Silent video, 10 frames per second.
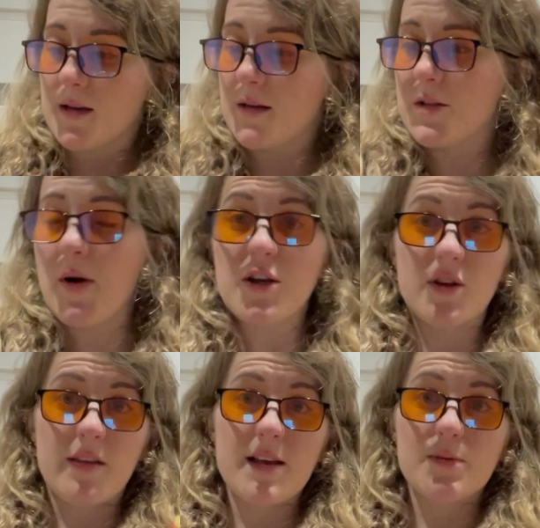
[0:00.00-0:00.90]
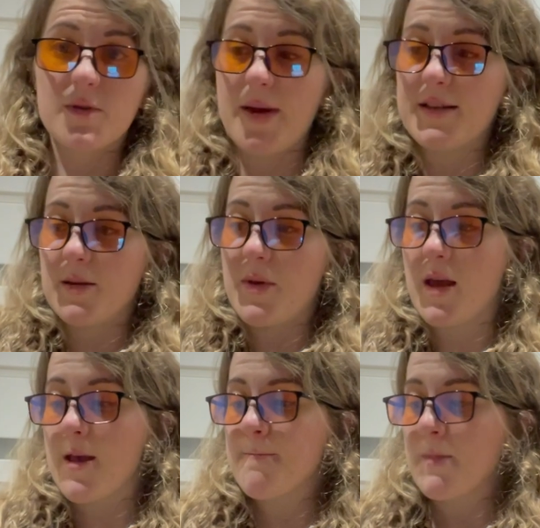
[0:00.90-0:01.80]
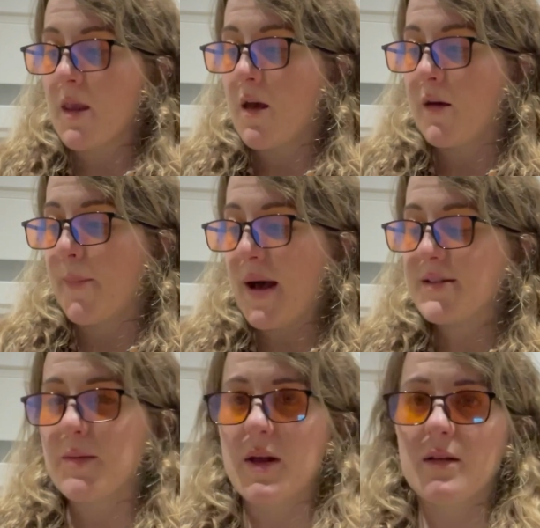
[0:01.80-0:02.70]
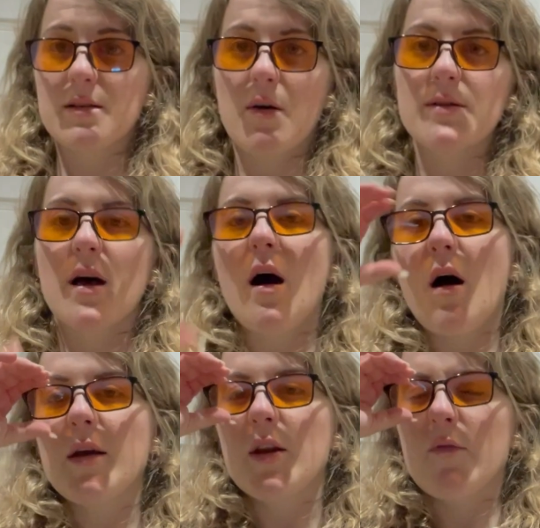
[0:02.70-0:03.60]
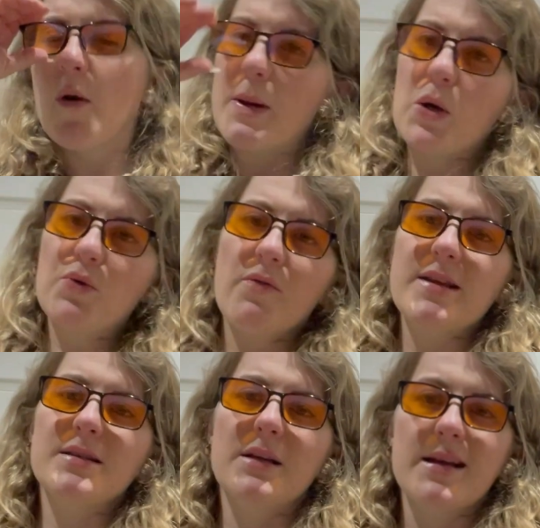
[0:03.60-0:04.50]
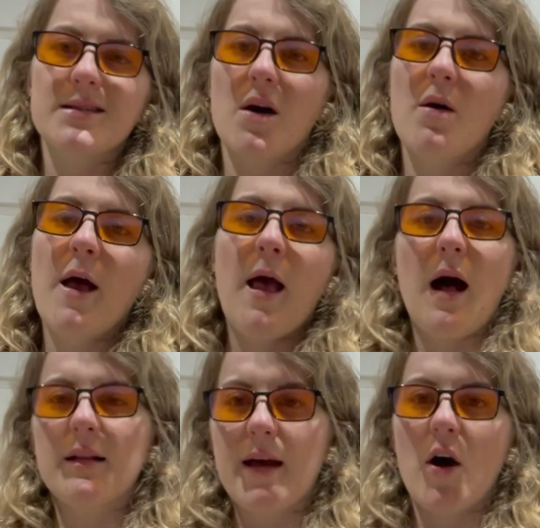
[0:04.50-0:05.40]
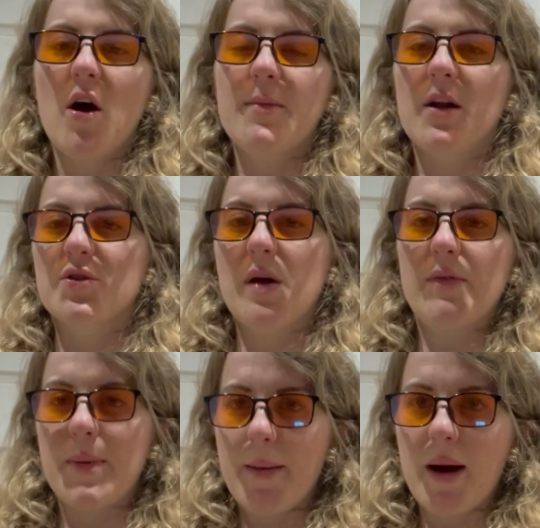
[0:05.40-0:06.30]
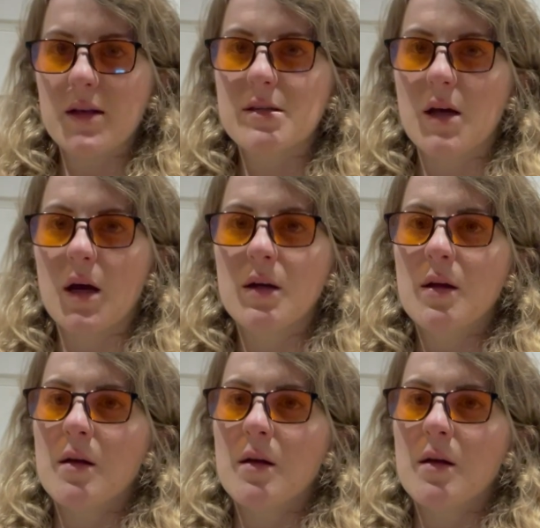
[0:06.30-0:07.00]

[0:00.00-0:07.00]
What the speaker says: So actually this was meant to be a pasta meal, so I was like, oh, you know, I've not been hungry recently, so I'll get home and I'll just have a bit of pasta.